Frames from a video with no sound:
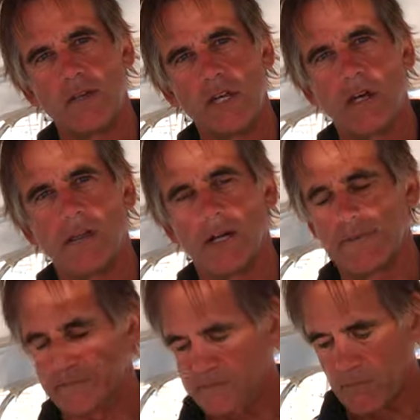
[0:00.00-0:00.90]
jack
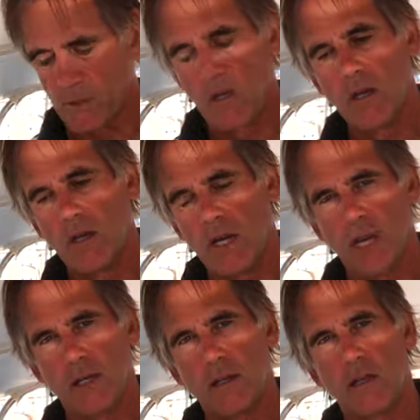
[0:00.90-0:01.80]
line.
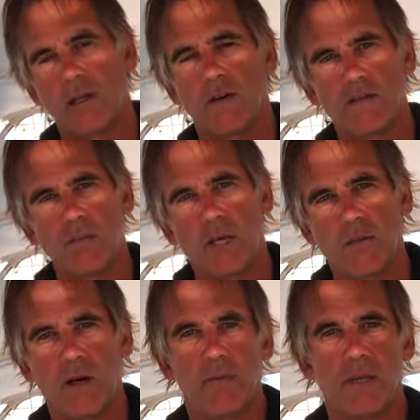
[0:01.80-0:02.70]
And it can also, by the
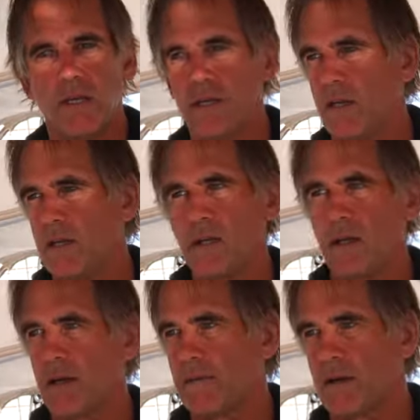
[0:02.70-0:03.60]
way, be any
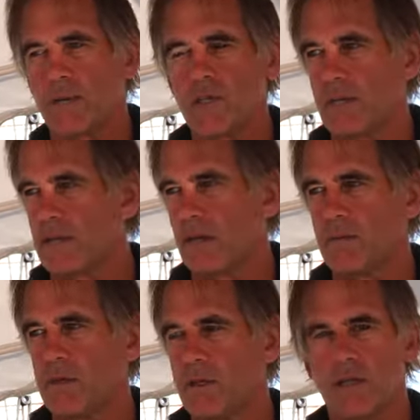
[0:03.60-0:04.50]
kind of object. It
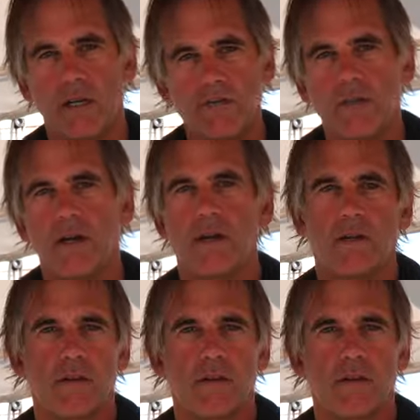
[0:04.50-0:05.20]
can be a lifeline, it